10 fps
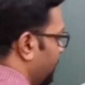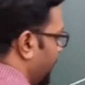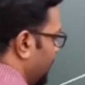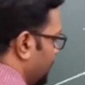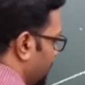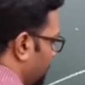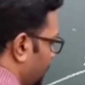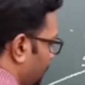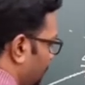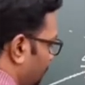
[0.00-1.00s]
by the
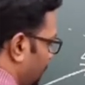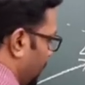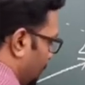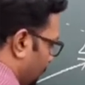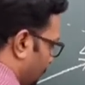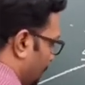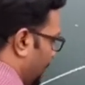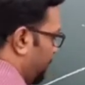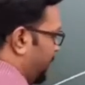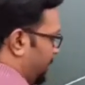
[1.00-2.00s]
symbol
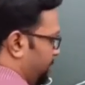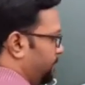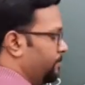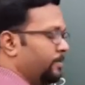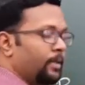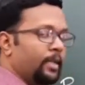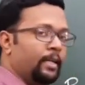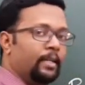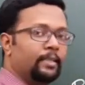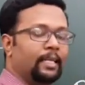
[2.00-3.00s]
lambda.
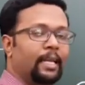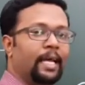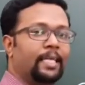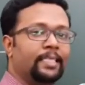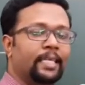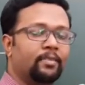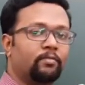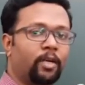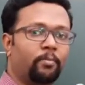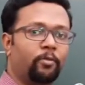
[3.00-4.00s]
Then light has
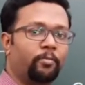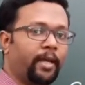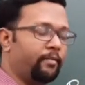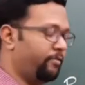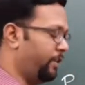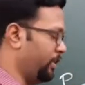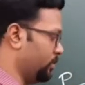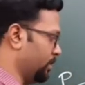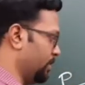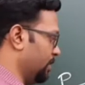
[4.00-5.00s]
one more main
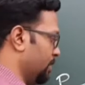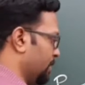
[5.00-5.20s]
feature,